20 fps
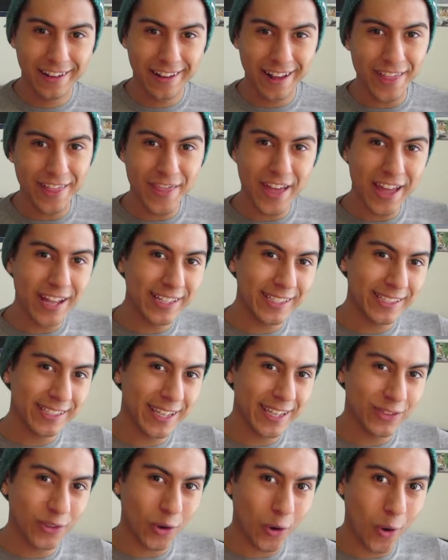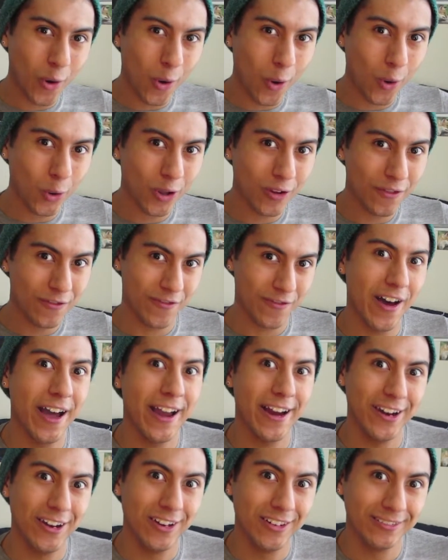and then set the hole on
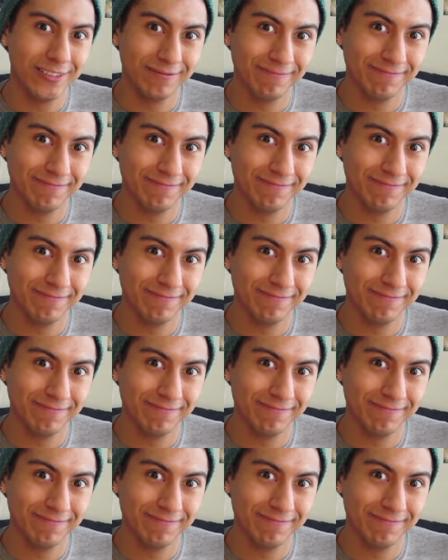fire.